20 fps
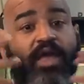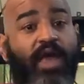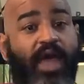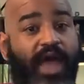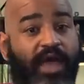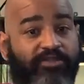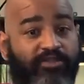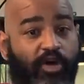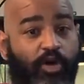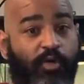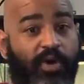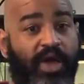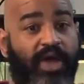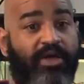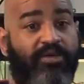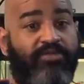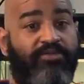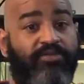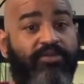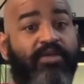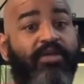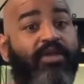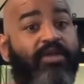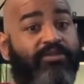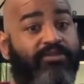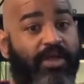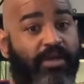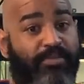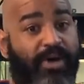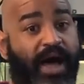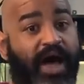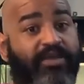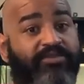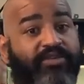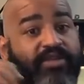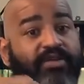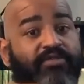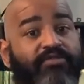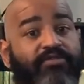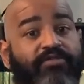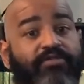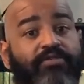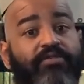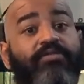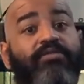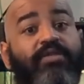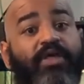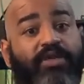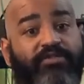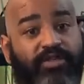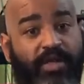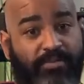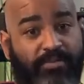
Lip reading: As always, stay positive and stay